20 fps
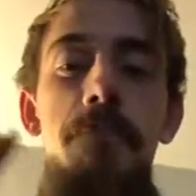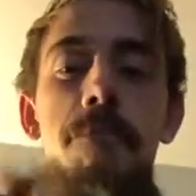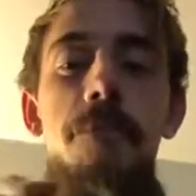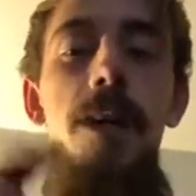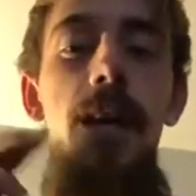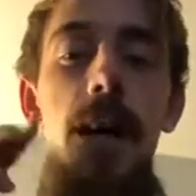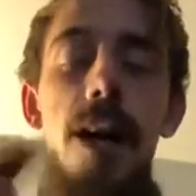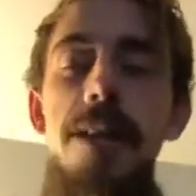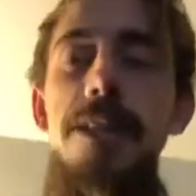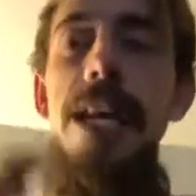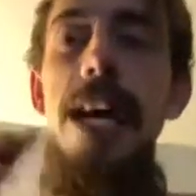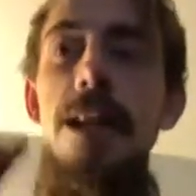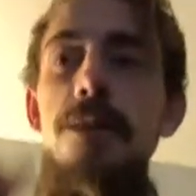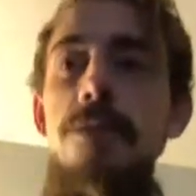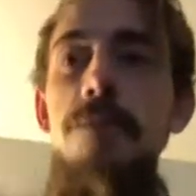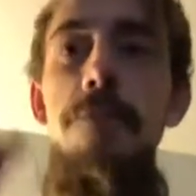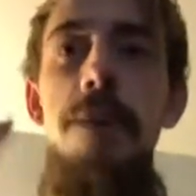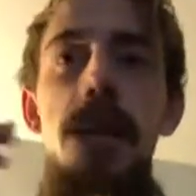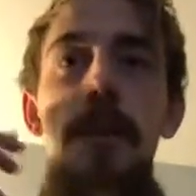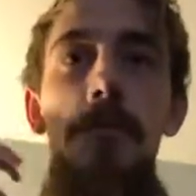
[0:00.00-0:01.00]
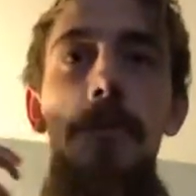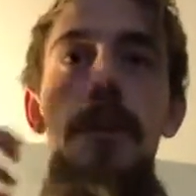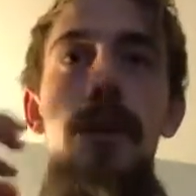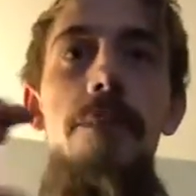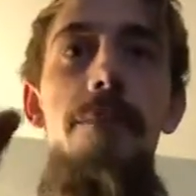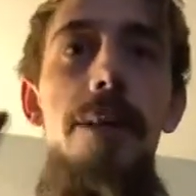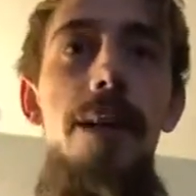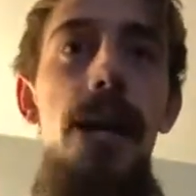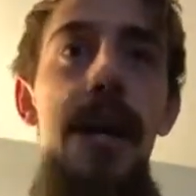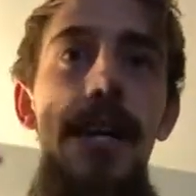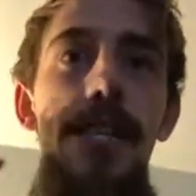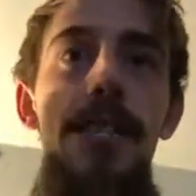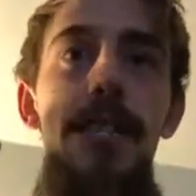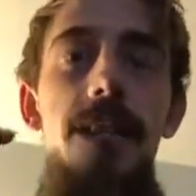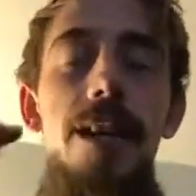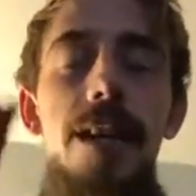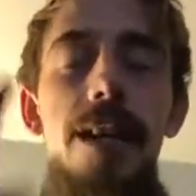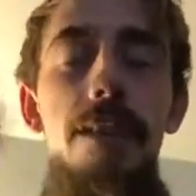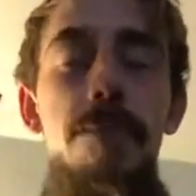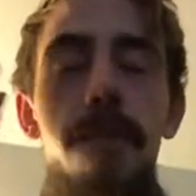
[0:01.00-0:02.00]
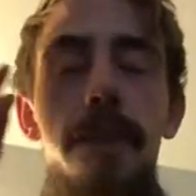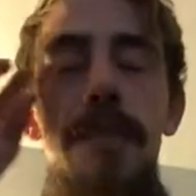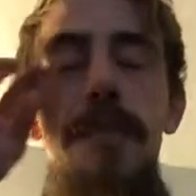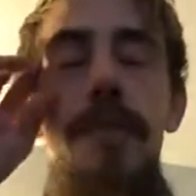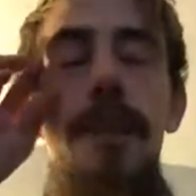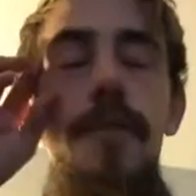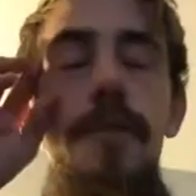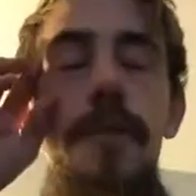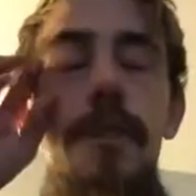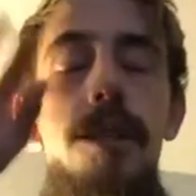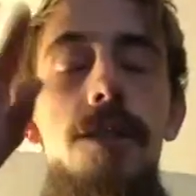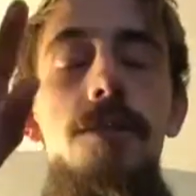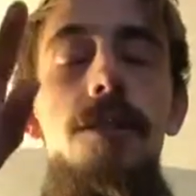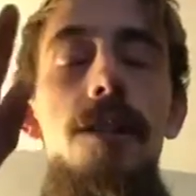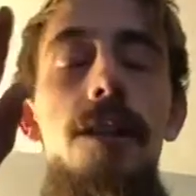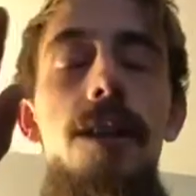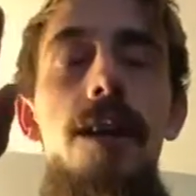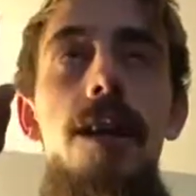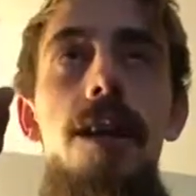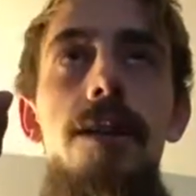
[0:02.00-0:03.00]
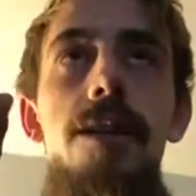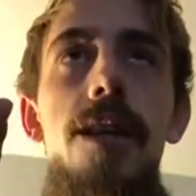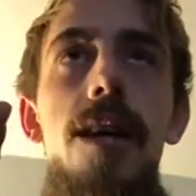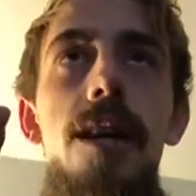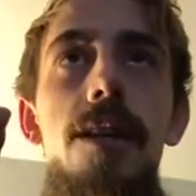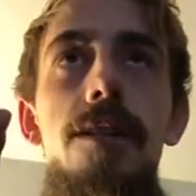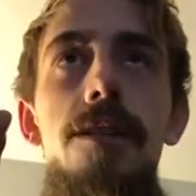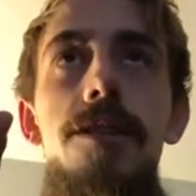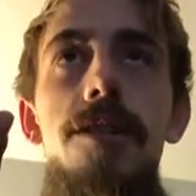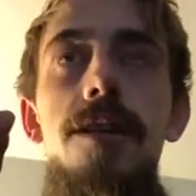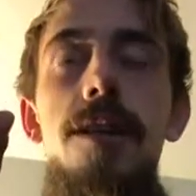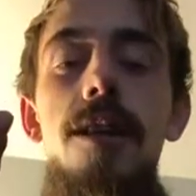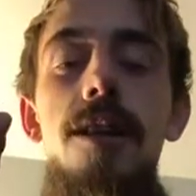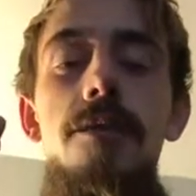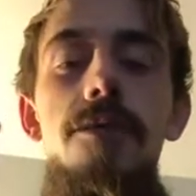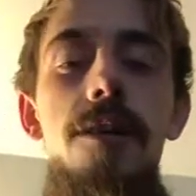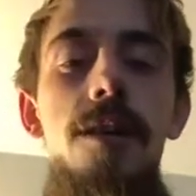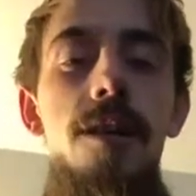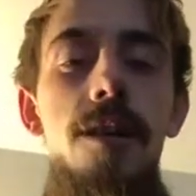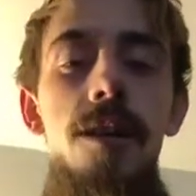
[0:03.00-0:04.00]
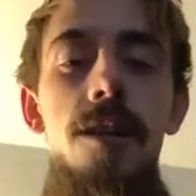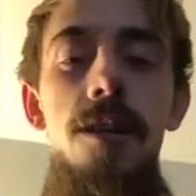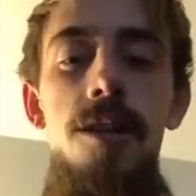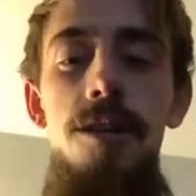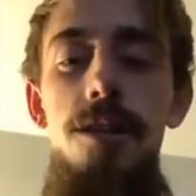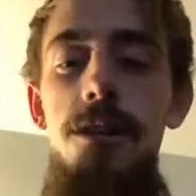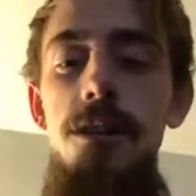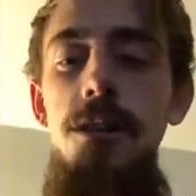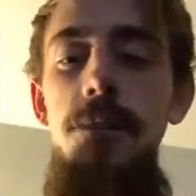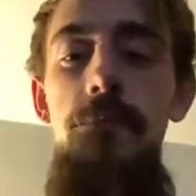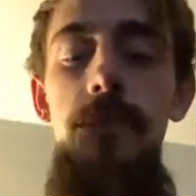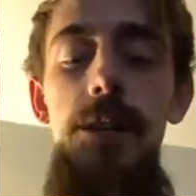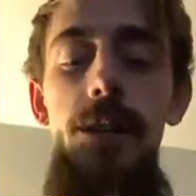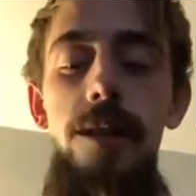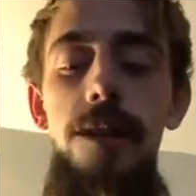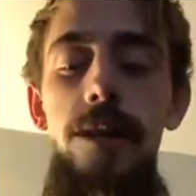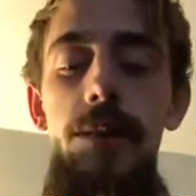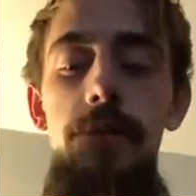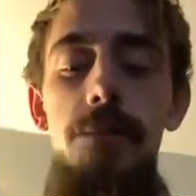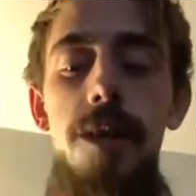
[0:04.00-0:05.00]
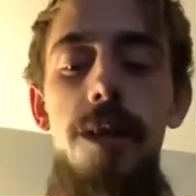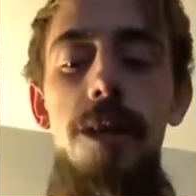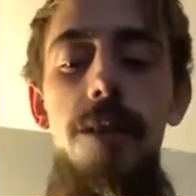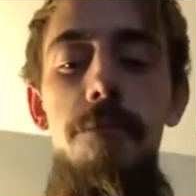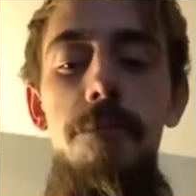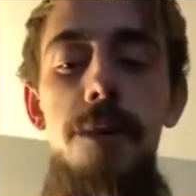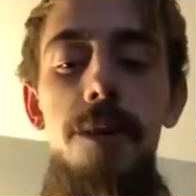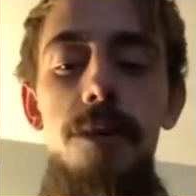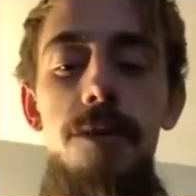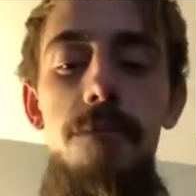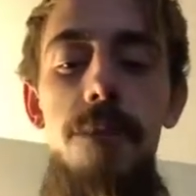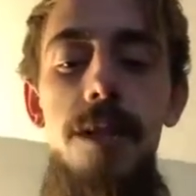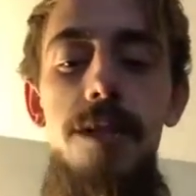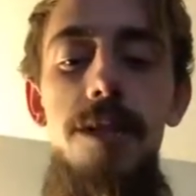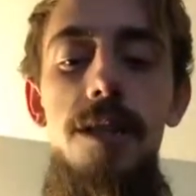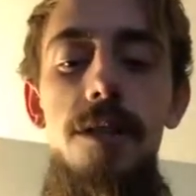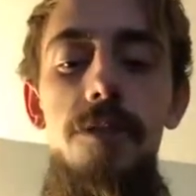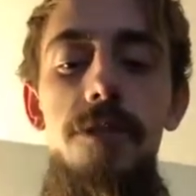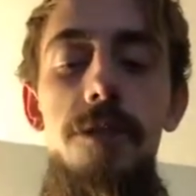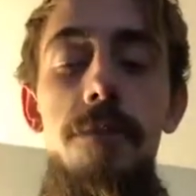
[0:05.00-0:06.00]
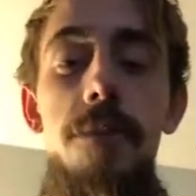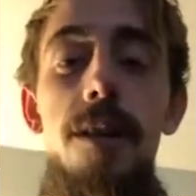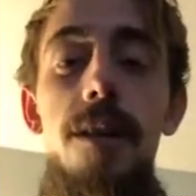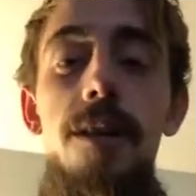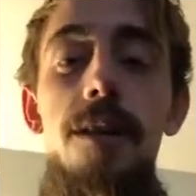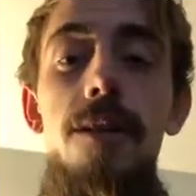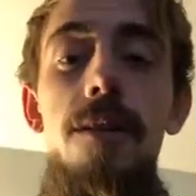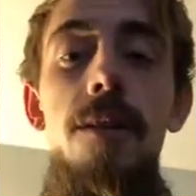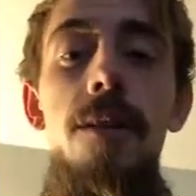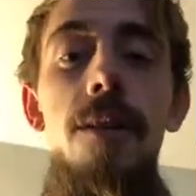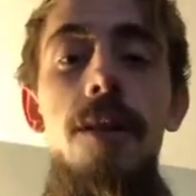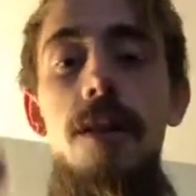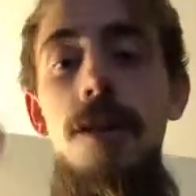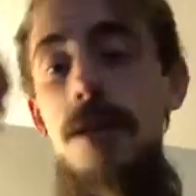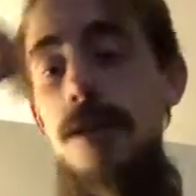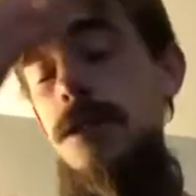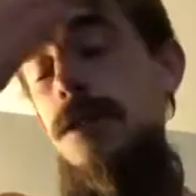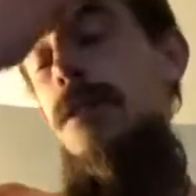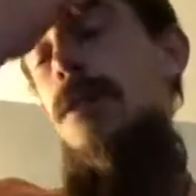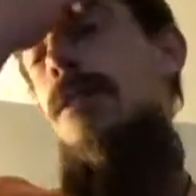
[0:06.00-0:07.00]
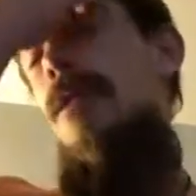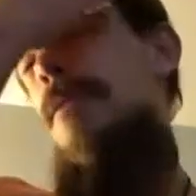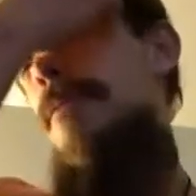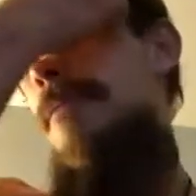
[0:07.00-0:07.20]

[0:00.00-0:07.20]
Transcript: contact with people. I've been isolating myself and doing a lot of knowledge stuff. So I'm ready to build myself tomorrow. So I'm